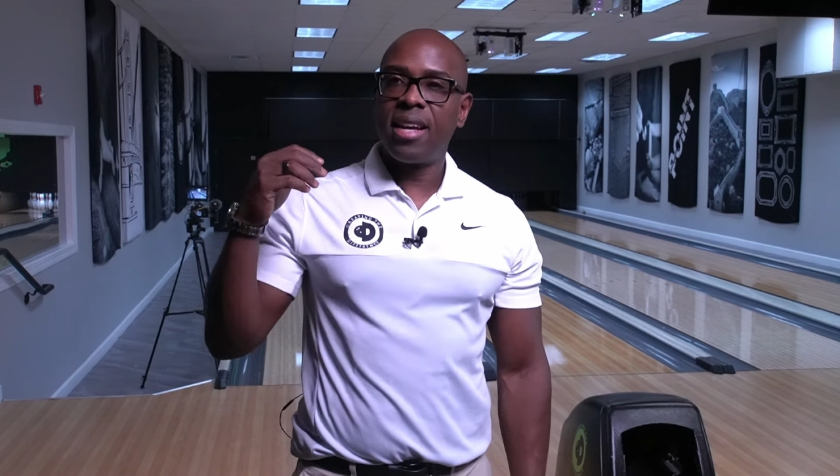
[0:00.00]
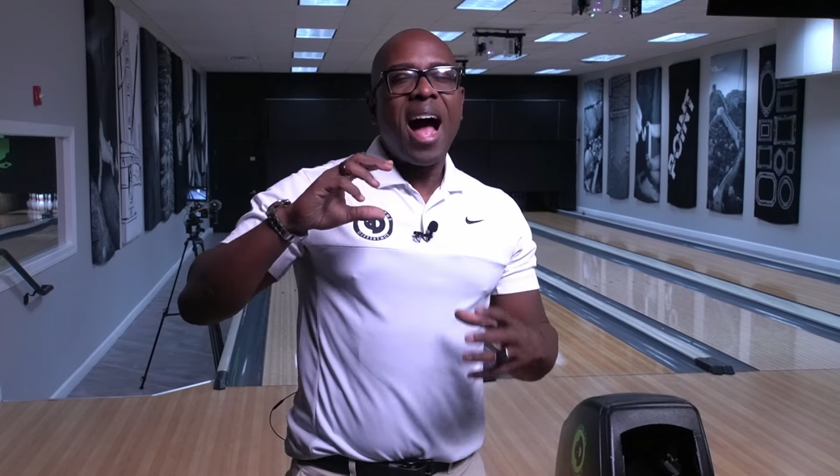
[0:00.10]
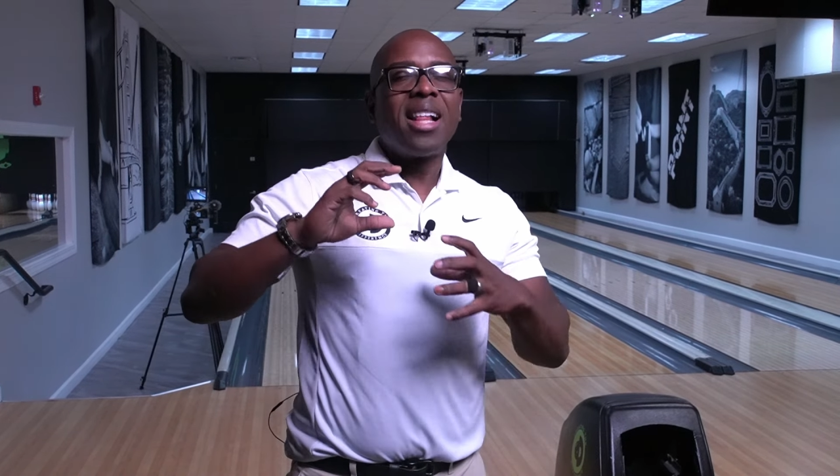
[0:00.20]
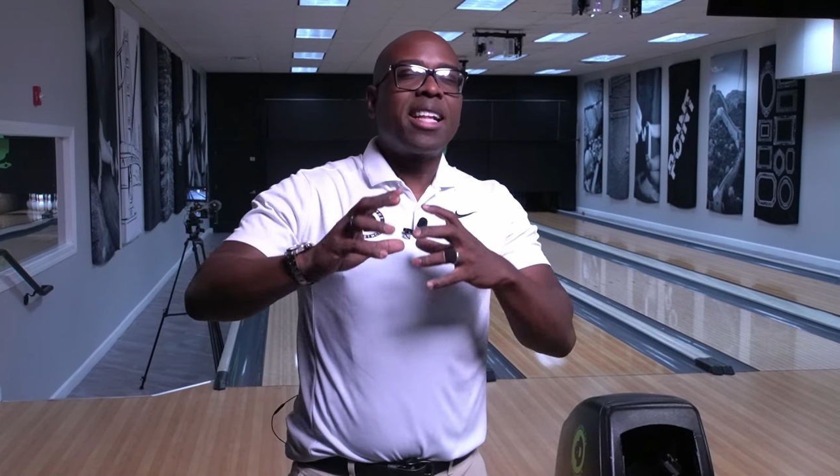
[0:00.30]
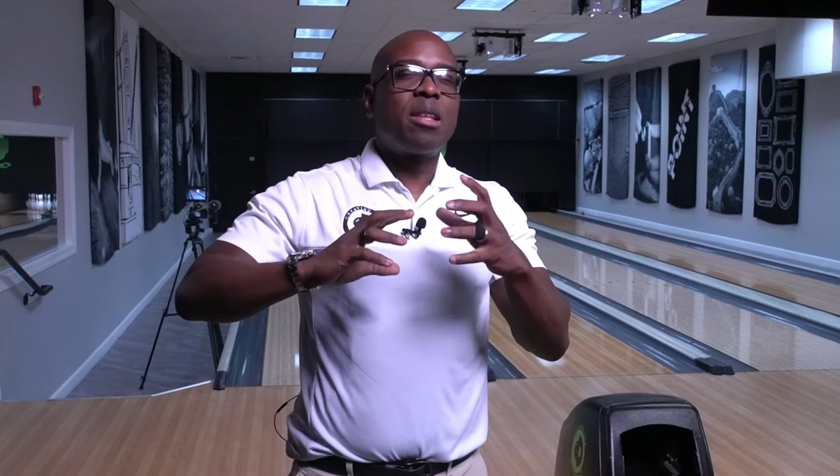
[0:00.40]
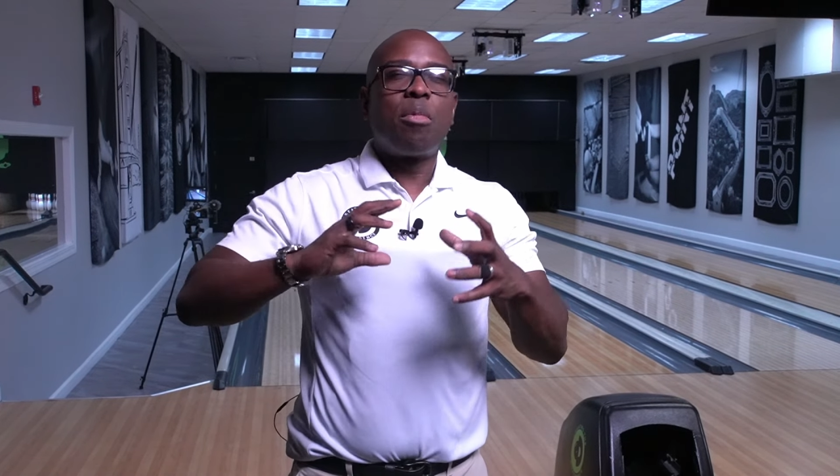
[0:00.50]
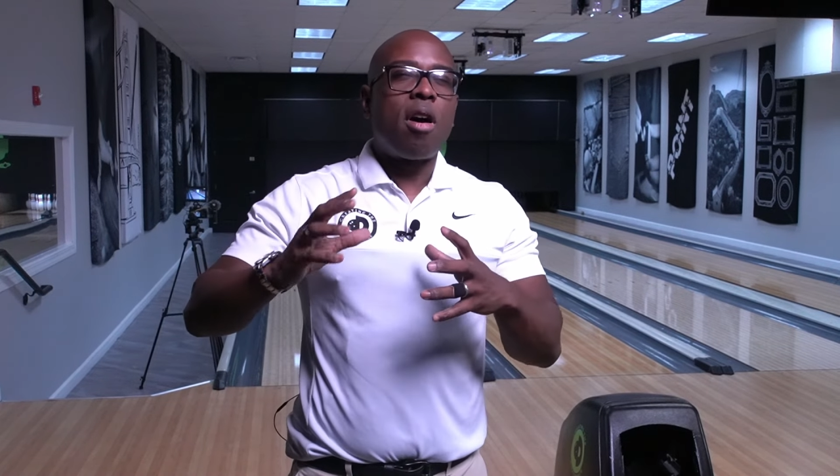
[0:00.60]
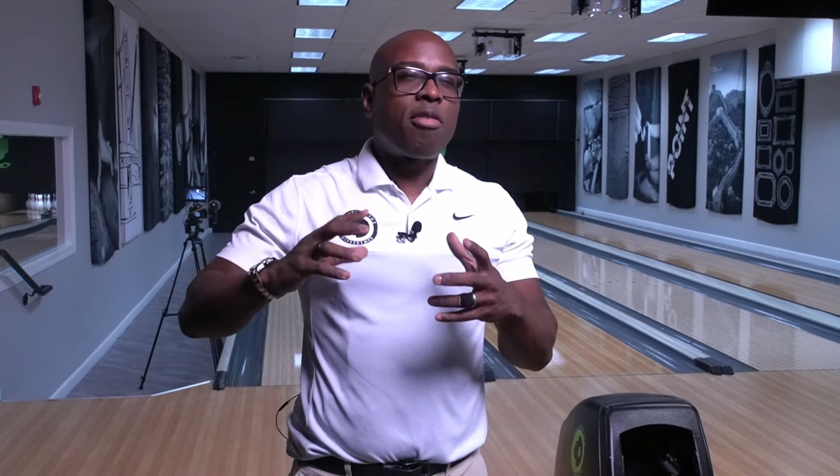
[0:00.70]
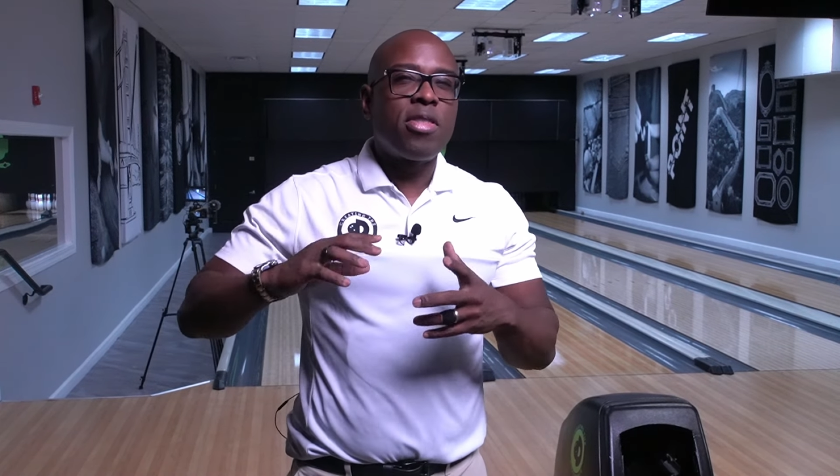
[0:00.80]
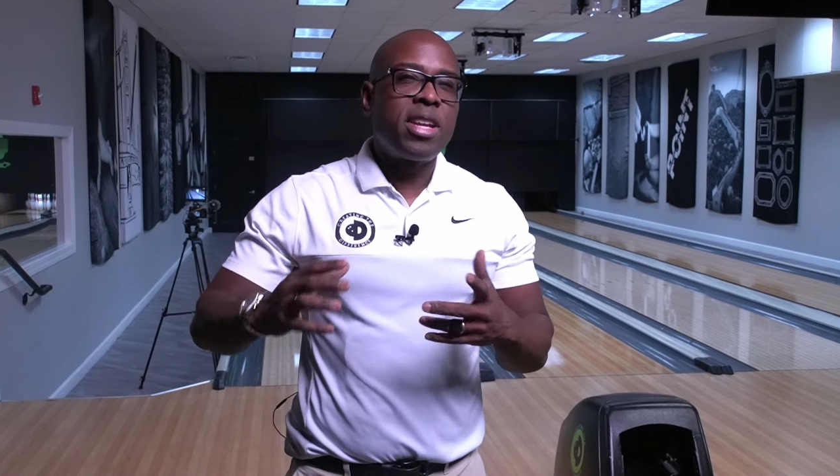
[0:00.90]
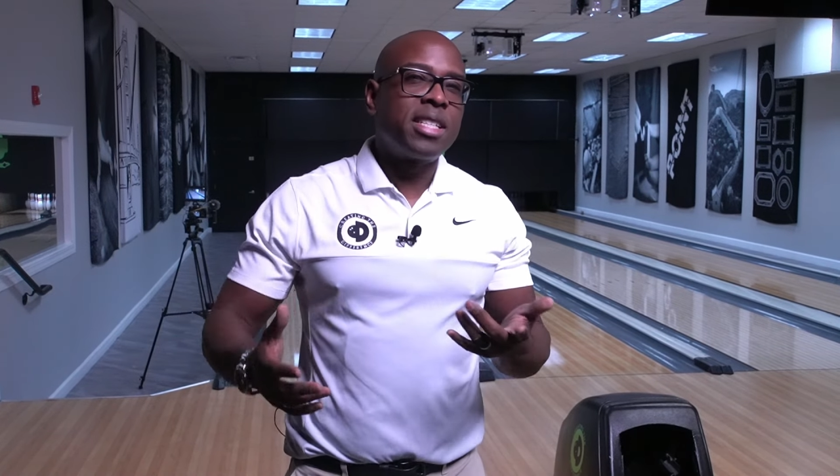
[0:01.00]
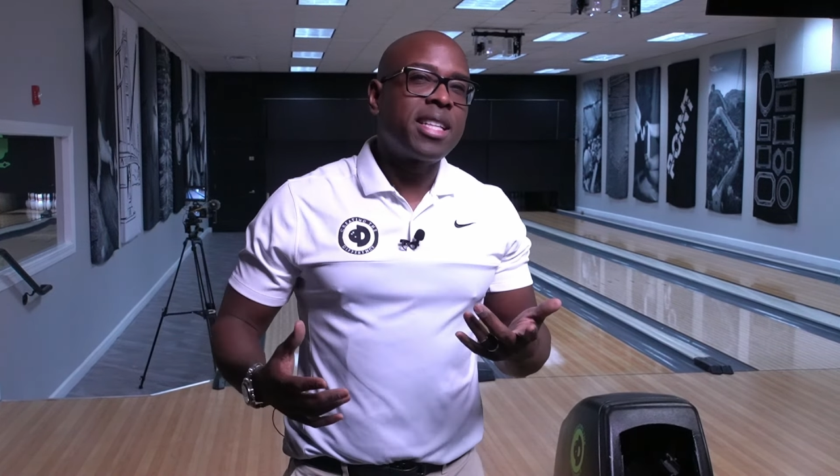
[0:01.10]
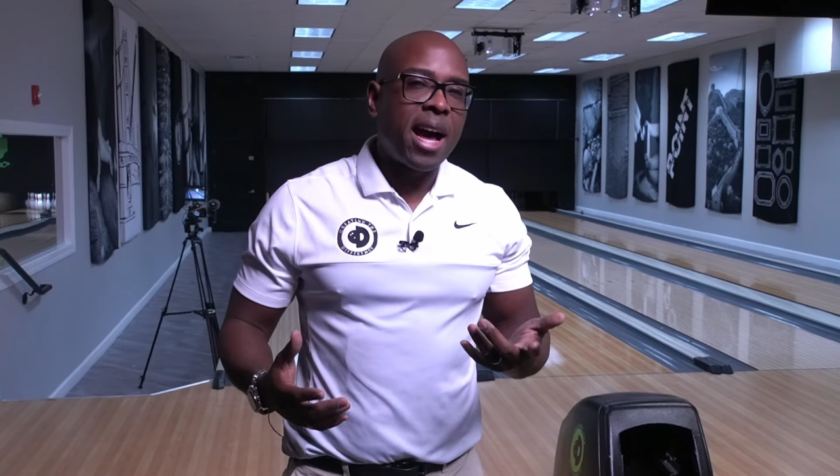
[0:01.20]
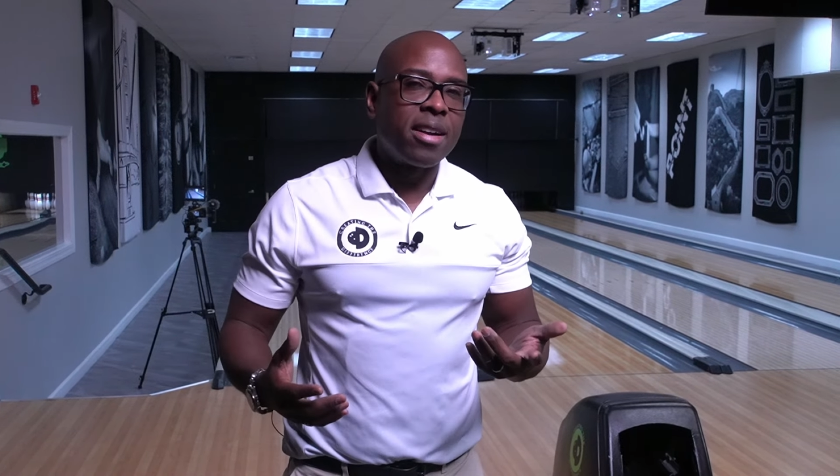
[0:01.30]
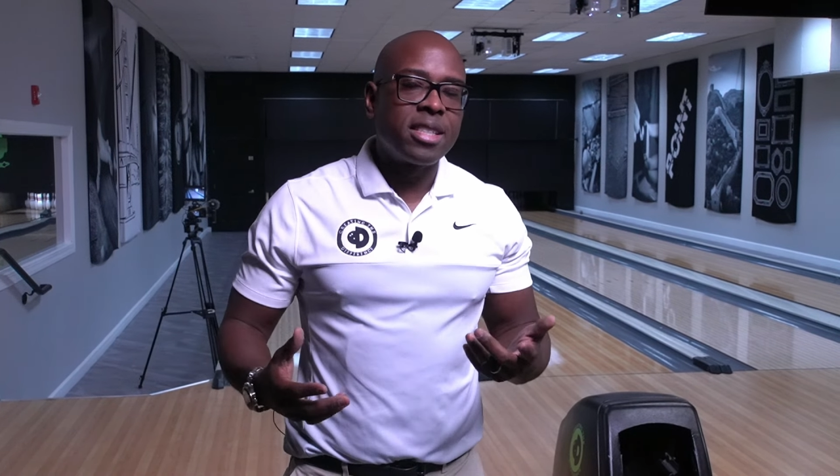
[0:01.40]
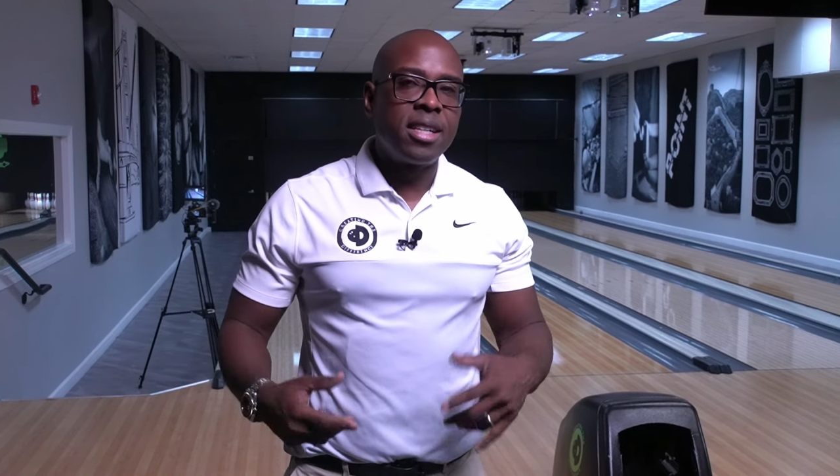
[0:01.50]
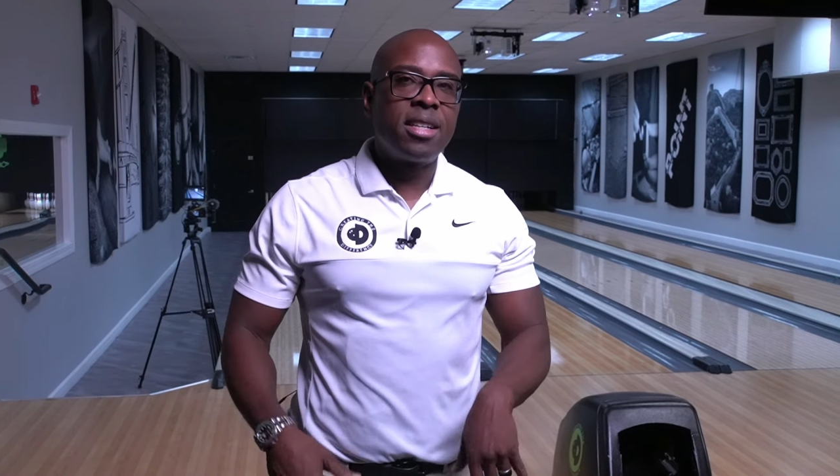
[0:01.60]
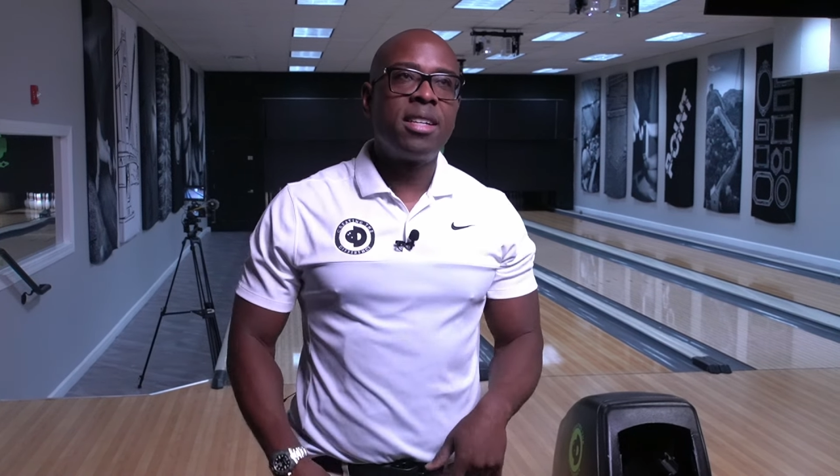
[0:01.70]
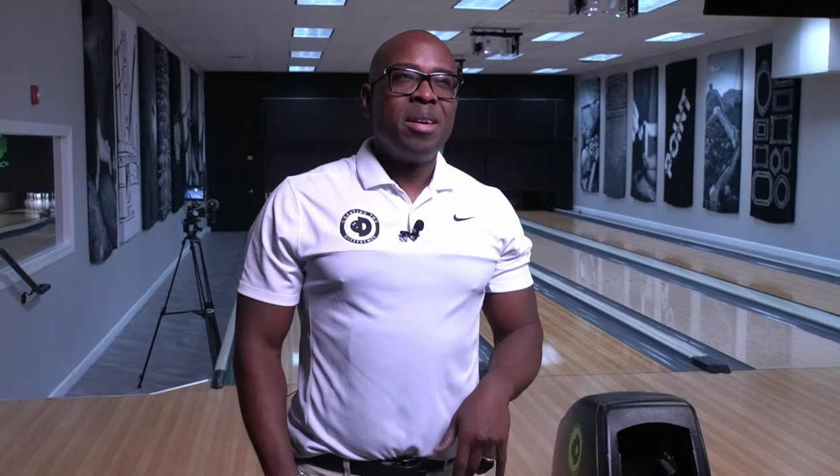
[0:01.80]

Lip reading: I like the ball for the nostalgia,